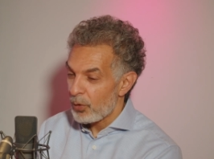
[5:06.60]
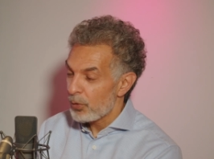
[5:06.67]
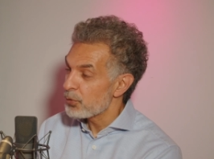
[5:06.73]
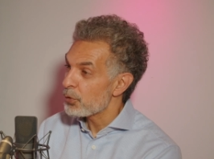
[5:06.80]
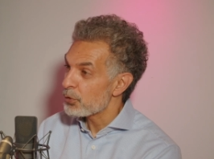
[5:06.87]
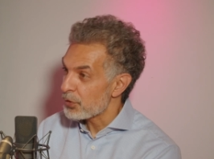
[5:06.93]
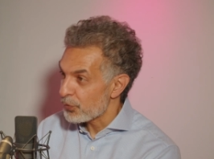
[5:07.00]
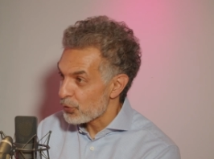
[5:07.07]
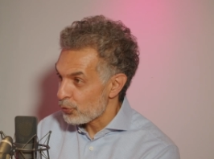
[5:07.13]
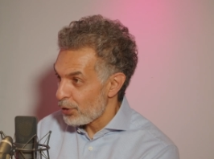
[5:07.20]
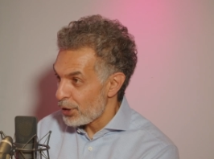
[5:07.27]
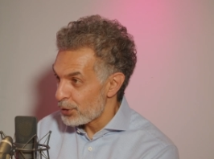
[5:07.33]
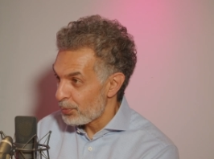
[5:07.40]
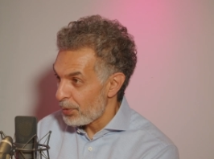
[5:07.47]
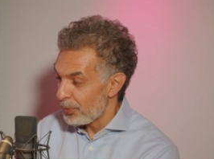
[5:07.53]
all sorts of
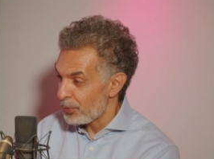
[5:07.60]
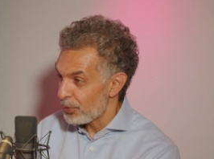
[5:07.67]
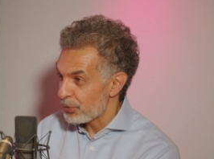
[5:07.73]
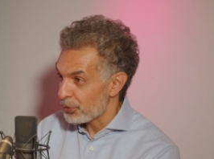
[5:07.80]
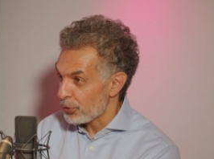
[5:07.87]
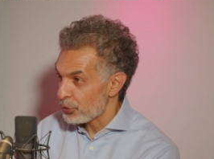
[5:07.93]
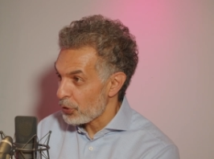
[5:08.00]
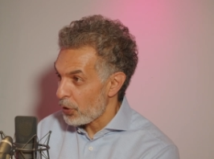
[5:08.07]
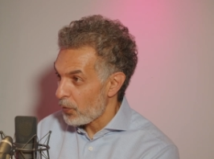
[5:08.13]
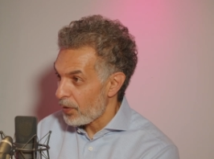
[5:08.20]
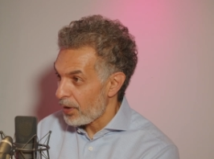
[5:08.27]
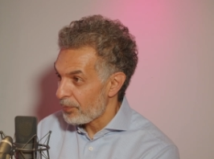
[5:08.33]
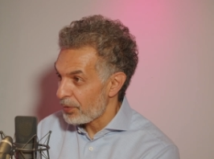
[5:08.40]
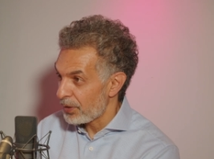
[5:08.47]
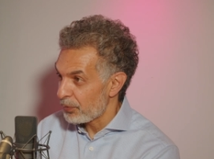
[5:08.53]
strange people used to show
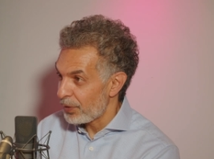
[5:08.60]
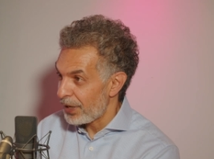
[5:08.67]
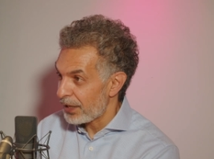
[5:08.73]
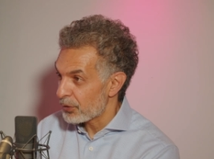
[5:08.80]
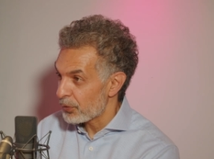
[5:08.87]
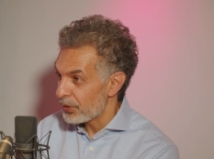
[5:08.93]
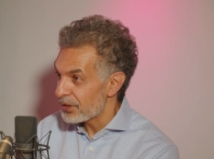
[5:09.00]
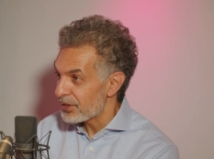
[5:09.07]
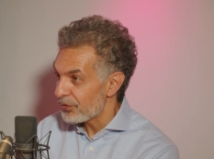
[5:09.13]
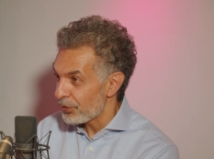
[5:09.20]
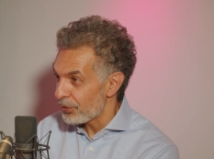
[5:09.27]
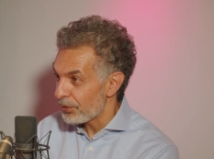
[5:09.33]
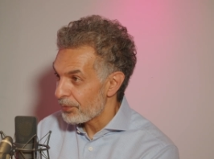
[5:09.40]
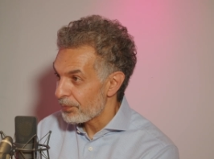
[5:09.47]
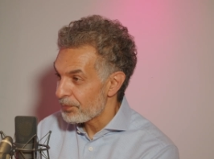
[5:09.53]
up, and we had to
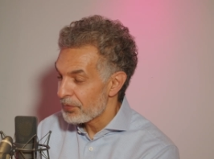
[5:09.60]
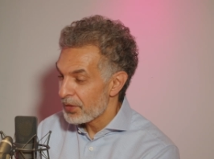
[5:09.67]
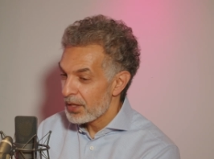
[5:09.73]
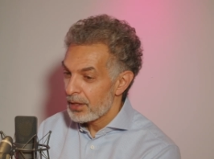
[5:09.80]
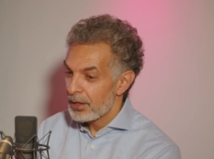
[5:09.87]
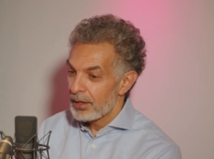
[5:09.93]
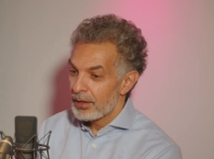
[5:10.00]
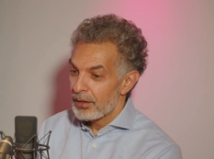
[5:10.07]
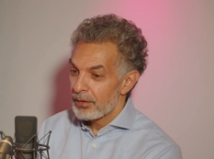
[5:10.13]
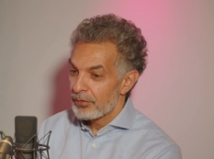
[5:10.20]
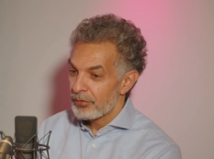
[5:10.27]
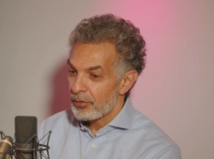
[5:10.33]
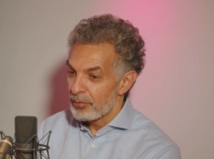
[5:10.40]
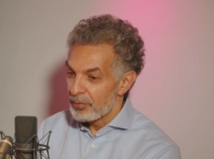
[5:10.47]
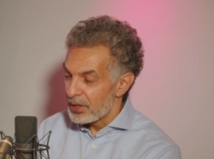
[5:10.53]
interview them,
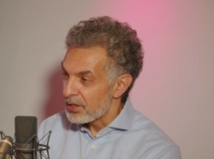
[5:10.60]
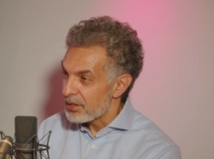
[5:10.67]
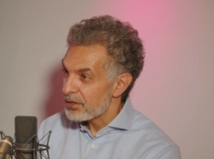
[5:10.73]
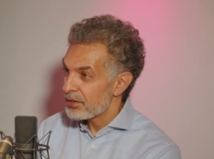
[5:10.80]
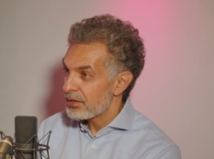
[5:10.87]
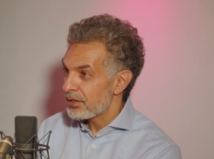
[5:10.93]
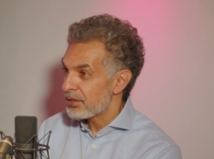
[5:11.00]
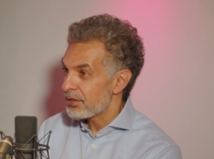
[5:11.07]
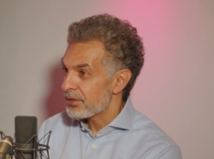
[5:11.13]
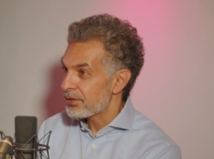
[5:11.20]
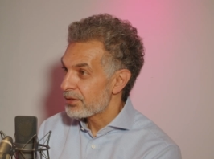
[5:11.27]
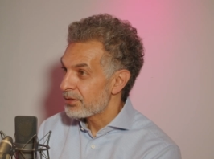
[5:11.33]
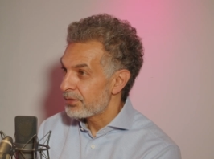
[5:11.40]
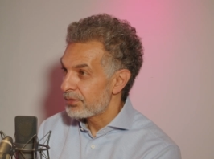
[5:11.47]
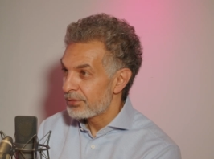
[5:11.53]
from
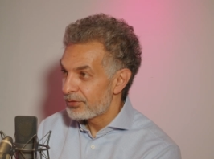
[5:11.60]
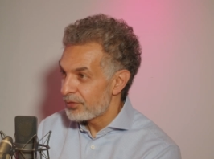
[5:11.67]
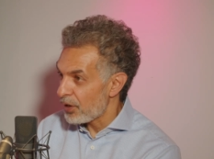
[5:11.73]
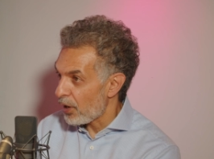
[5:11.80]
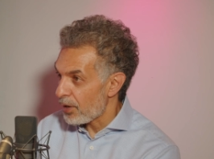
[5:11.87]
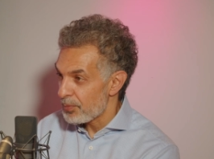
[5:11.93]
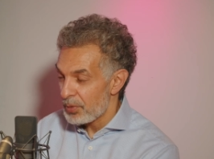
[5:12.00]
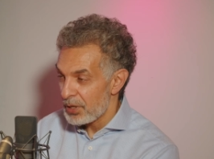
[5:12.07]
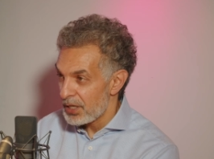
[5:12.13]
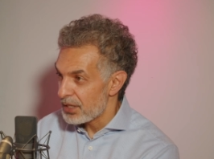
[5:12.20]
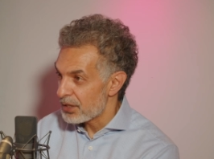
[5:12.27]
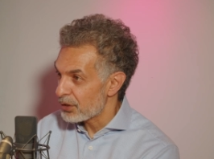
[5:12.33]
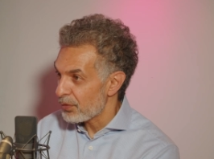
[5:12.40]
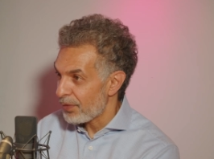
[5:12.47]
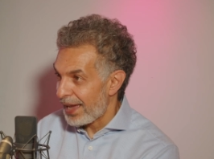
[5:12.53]
ministers to
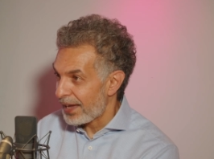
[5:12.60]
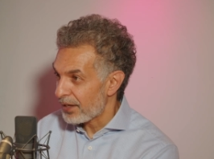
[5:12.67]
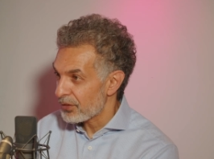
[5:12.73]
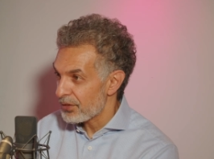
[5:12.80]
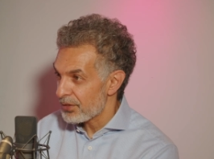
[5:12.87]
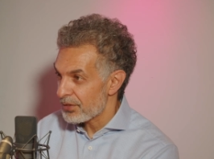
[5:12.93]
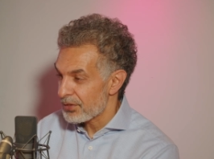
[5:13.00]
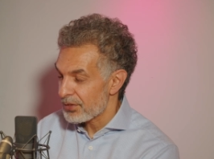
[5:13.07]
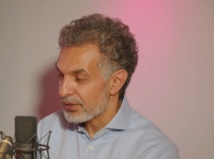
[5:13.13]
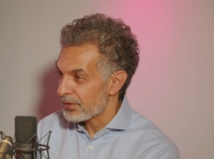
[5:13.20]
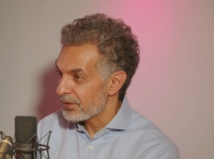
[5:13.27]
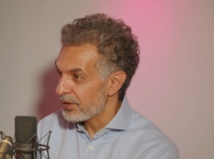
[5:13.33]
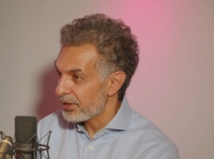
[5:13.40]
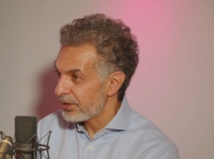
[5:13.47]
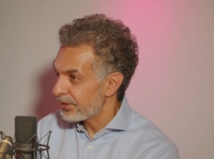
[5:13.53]
VIPs to
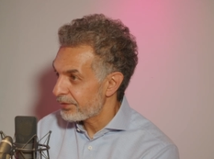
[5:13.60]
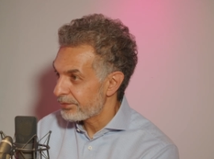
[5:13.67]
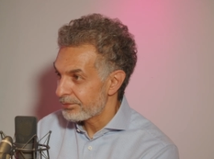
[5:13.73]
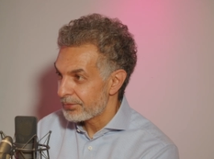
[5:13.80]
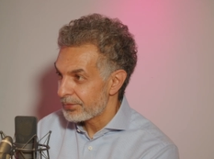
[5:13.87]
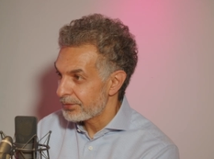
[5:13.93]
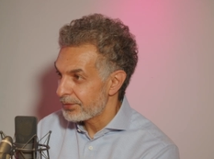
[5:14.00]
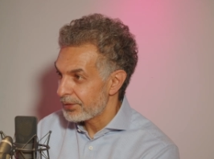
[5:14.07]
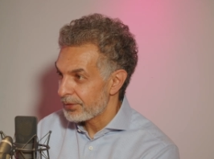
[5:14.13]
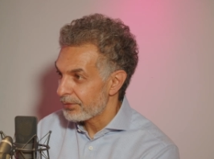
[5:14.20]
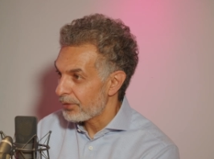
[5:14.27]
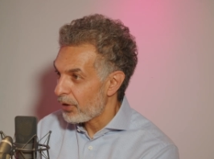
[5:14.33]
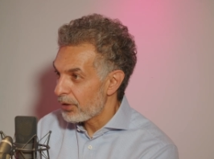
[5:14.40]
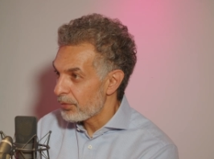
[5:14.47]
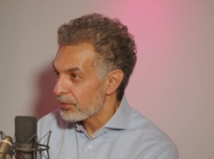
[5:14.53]
actors,
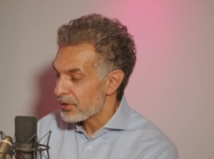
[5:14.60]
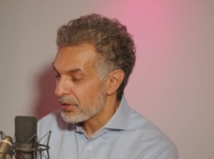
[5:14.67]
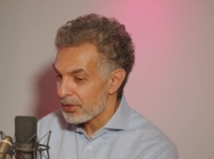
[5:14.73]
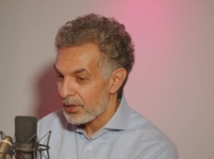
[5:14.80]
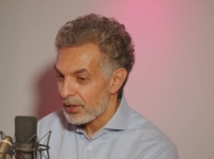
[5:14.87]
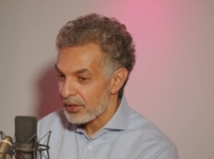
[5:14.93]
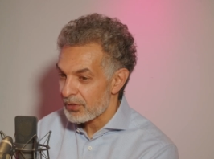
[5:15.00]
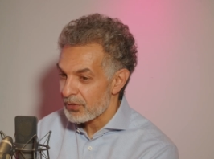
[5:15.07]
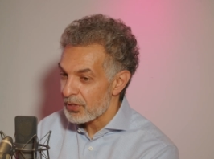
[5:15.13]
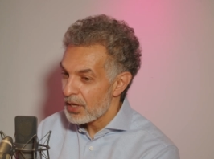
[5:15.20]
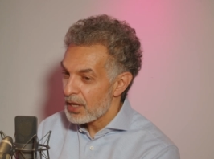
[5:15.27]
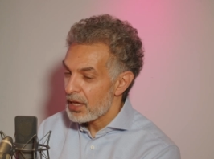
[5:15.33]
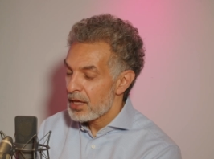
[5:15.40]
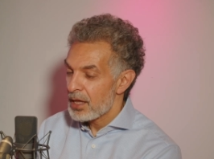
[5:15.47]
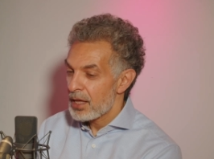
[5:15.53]
Hollywood stars.